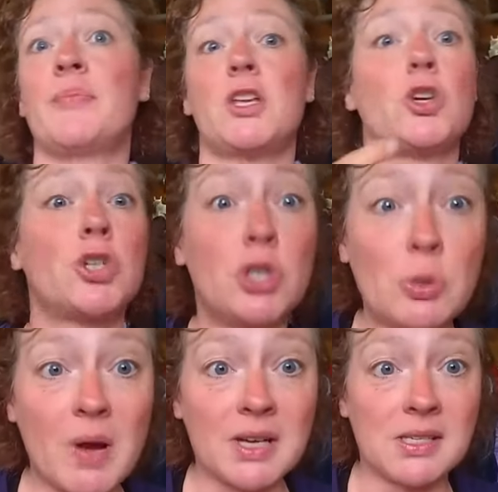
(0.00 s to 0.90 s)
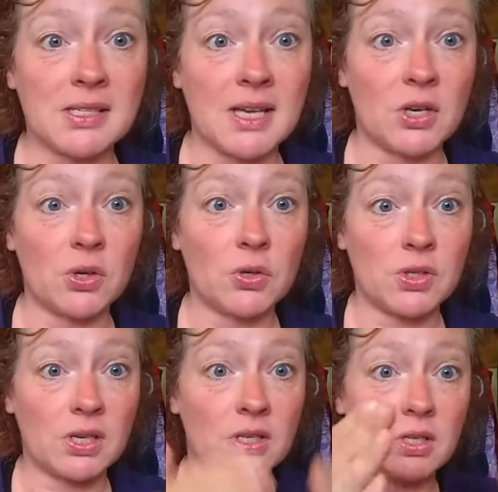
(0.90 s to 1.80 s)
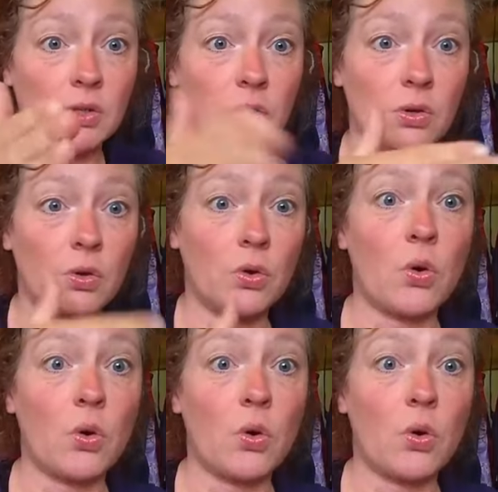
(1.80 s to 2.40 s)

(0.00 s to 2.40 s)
your shoe boxes that you're using to